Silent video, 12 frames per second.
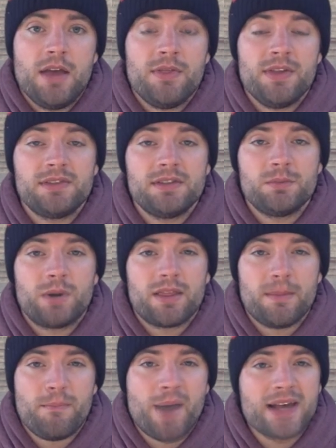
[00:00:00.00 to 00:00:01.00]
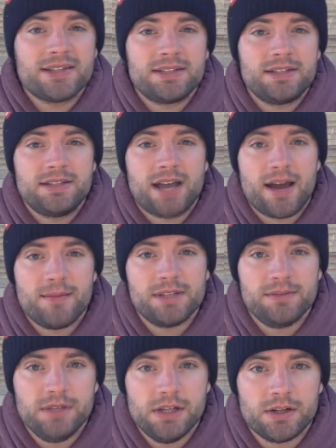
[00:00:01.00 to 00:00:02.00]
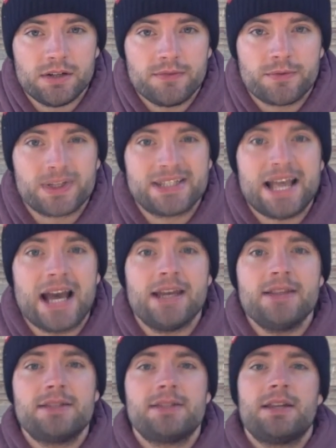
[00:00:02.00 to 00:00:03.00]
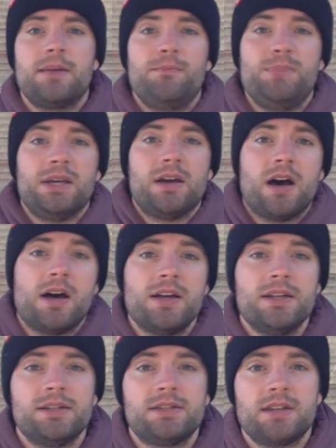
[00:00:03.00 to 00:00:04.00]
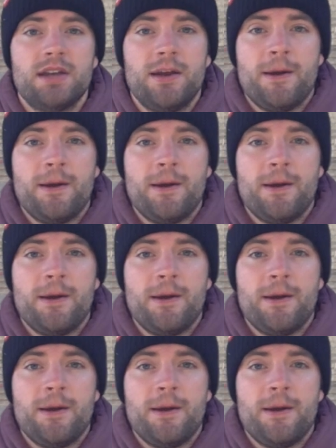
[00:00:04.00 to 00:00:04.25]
This is one of the best times of year for science because